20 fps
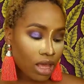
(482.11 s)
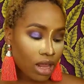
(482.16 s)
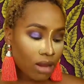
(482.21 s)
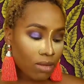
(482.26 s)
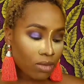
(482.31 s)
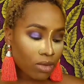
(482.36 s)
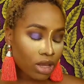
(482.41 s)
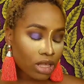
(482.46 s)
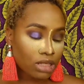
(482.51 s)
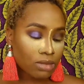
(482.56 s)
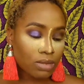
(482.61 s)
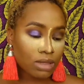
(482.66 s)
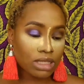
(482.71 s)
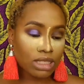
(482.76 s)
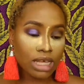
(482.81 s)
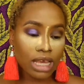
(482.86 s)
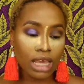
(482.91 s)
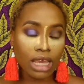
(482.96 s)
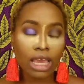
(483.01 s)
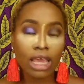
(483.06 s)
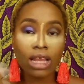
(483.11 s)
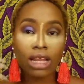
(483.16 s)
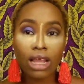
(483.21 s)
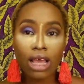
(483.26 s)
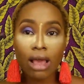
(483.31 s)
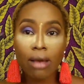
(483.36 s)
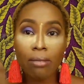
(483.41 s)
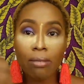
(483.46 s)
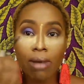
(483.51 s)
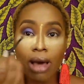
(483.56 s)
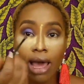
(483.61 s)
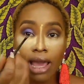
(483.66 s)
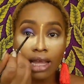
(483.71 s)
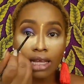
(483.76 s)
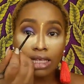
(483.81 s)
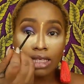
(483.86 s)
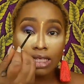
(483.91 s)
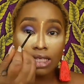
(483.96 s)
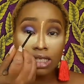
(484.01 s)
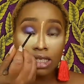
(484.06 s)
And I'm going to be taking
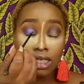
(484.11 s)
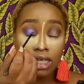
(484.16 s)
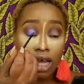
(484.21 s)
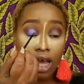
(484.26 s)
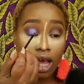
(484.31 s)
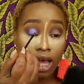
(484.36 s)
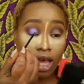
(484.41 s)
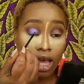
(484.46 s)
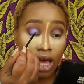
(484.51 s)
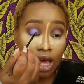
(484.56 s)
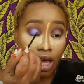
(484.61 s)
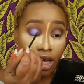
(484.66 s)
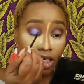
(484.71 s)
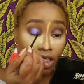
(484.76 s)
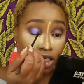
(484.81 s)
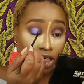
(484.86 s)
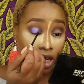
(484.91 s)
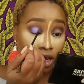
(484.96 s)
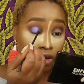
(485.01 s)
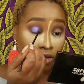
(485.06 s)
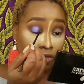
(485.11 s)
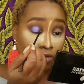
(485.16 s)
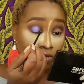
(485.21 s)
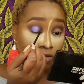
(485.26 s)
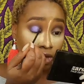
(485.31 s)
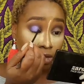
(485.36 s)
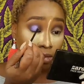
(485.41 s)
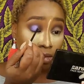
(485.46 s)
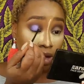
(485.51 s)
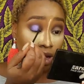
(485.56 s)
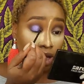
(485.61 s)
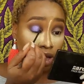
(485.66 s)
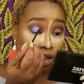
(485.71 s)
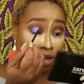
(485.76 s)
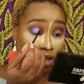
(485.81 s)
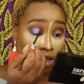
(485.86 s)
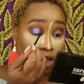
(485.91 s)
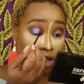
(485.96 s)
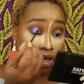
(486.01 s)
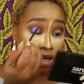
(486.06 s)
my dark eyeshadow from my
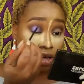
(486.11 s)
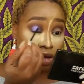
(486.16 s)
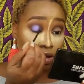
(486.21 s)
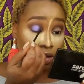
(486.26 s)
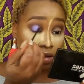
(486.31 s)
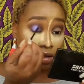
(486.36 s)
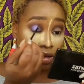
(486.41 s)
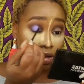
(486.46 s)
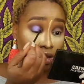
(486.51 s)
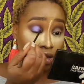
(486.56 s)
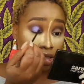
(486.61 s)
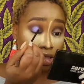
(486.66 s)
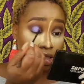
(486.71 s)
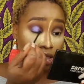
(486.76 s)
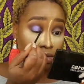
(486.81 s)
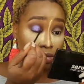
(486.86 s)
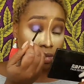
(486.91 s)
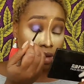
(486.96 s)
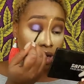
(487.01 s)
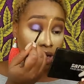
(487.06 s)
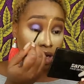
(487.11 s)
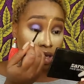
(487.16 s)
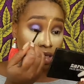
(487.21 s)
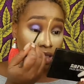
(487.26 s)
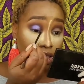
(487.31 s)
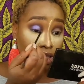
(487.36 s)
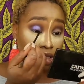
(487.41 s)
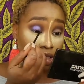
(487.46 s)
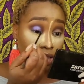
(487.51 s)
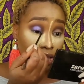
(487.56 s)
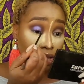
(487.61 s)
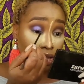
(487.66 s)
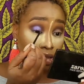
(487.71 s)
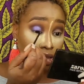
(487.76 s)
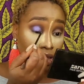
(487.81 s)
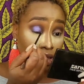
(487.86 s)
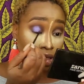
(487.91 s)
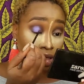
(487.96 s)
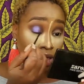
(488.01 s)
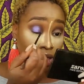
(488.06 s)
LA Girl Cosmetics
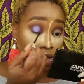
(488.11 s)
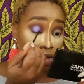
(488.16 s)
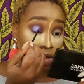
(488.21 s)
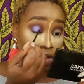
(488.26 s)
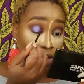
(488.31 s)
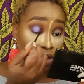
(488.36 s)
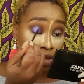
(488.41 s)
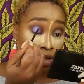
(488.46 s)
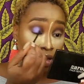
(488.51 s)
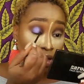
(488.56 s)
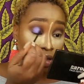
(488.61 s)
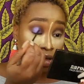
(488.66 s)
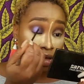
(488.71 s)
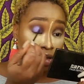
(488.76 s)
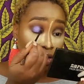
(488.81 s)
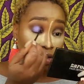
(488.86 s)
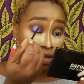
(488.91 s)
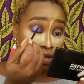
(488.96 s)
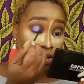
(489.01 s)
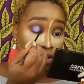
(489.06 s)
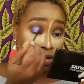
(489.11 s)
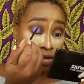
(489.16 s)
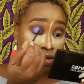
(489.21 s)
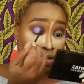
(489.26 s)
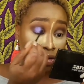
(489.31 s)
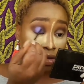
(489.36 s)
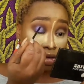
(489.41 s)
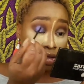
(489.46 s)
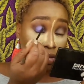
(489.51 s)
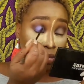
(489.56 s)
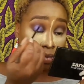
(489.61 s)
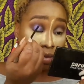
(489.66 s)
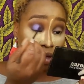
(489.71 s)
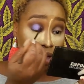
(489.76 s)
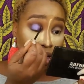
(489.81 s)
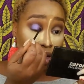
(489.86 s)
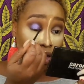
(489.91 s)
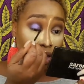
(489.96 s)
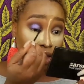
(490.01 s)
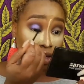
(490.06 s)
nude
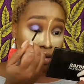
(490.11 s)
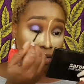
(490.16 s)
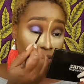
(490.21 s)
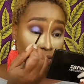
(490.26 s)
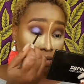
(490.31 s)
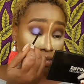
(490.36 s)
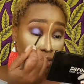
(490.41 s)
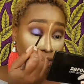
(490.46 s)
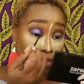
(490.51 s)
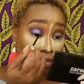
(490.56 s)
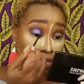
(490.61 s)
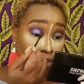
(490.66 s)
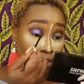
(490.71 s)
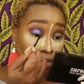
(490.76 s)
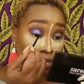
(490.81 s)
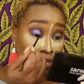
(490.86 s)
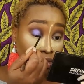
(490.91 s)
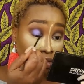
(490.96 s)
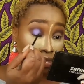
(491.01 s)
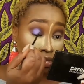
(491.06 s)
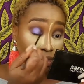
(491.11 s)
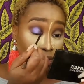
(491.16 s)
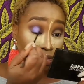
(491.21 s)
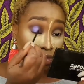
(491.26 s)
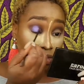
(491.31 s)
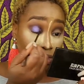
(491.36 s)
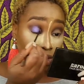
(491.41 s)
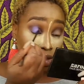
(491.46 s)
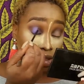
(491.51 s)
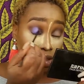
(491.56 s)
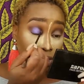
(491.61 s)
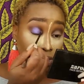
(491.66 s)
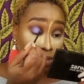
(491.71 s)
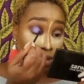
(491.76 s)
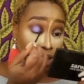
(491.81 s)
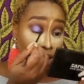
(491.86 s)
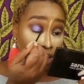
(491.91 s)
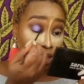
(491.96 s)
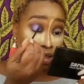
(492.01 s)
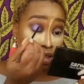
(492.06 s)
palette,
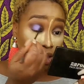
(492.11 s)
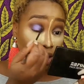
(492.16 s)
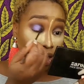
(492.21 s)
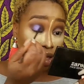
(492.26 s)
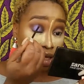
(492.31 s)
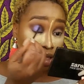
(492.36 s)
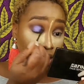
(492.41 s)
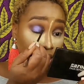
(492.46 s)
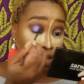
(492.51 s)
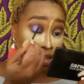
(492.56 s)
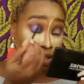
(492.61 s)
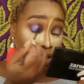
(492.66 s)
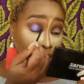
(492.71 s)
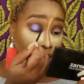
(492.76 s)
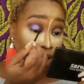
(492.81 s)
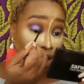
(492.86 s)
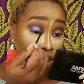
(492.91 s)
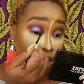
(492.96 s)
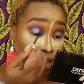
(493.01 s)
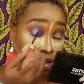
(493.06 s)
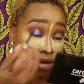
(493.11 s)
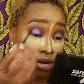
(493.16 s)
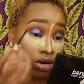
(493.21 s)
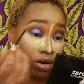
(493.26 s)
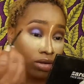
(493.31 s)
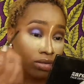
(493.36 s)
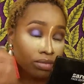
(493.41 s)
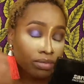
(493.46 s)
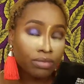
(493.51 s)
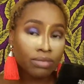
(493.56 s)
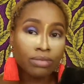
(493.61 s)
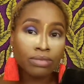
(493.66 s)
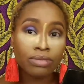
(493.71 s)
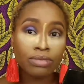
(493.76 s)
just blending the edges together.